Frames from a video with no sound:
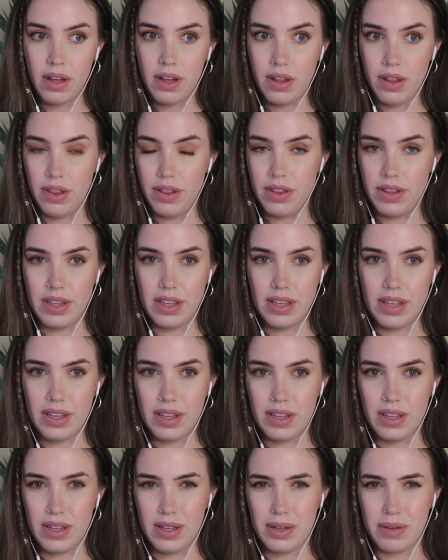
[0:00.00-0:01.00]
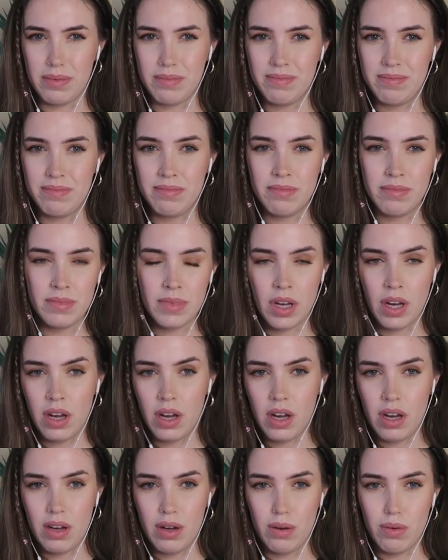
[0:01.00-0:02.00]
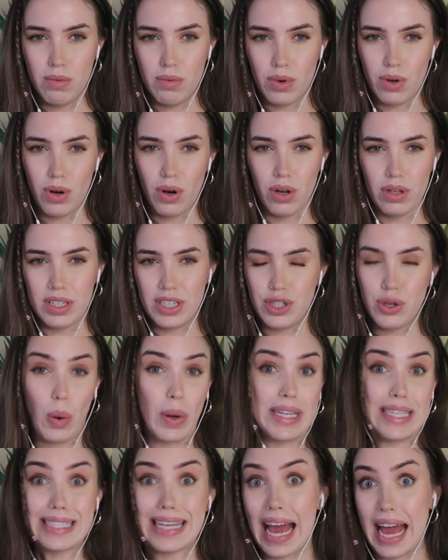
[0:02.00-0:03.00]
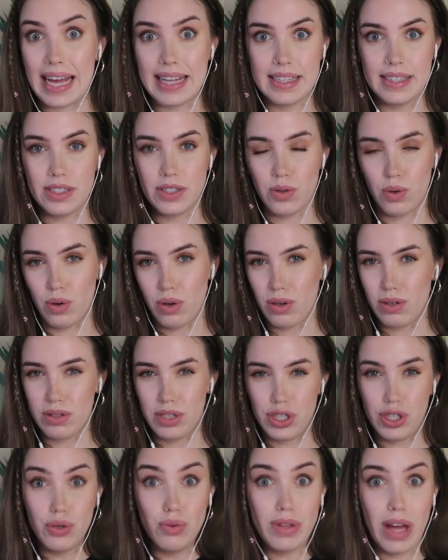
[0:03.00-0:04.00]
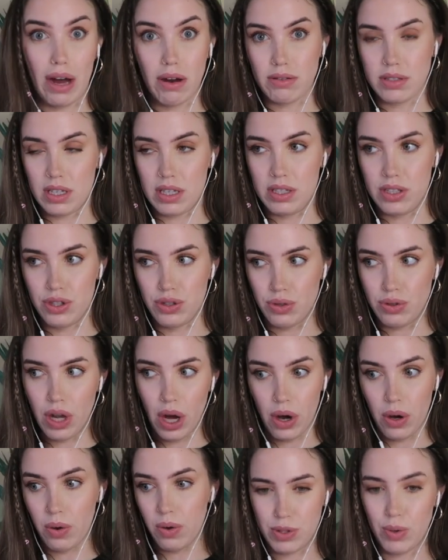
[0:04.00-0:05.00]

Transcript: the early 2010s or early 2000s, you know?